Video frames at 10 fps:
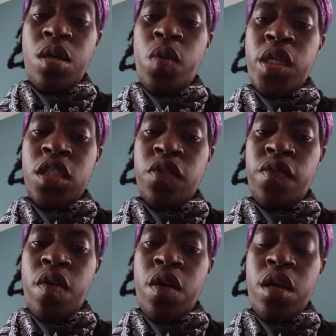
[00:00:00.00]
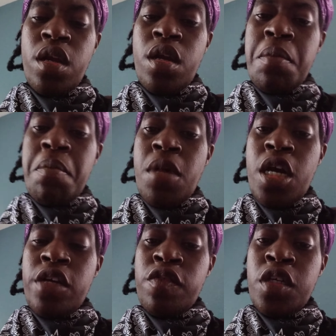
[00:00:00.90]
One is for
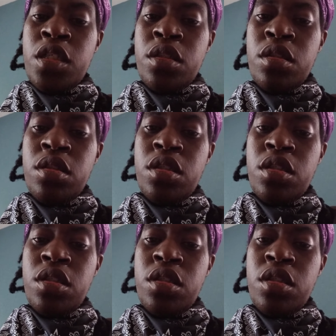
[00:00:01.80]
migraines.